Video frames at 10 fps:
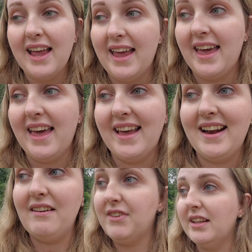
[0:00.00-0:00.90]
and
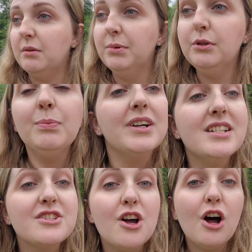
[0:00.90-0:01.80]
I've got the
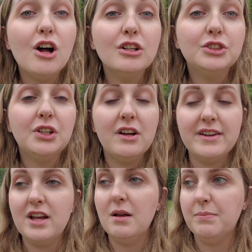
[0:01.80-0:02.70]
blueprints all drawn
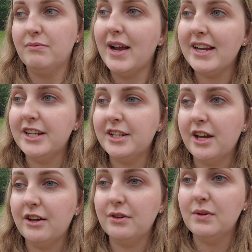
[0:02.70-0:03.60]
up, ready to
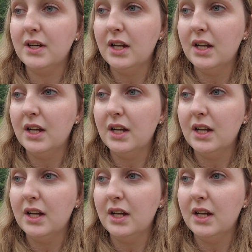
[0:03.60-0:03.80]
go.